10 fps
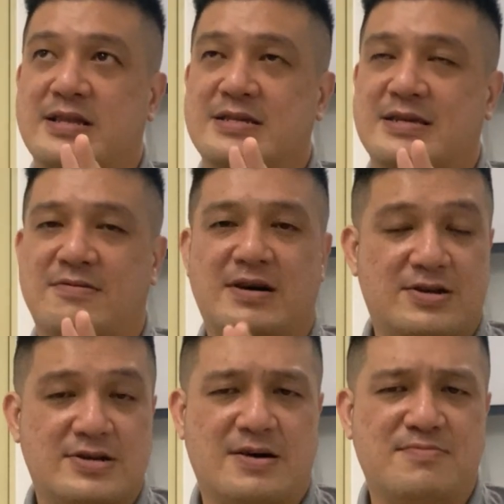
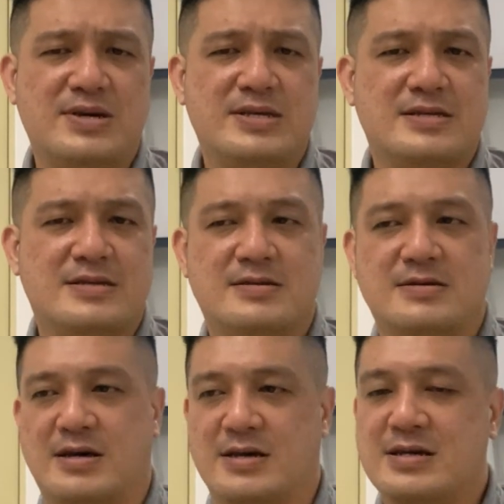700 numbers
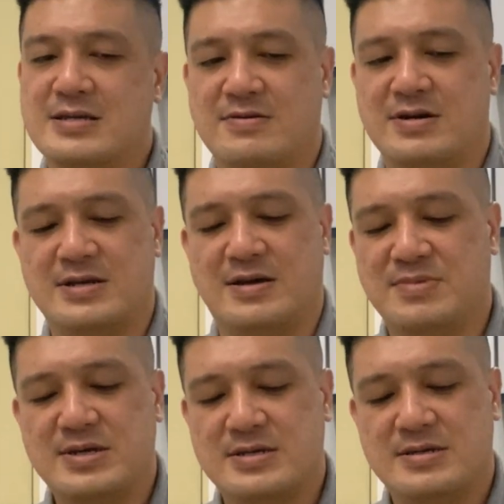I think 700
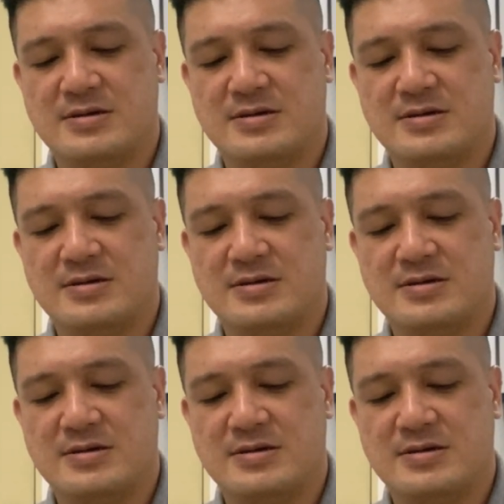numbers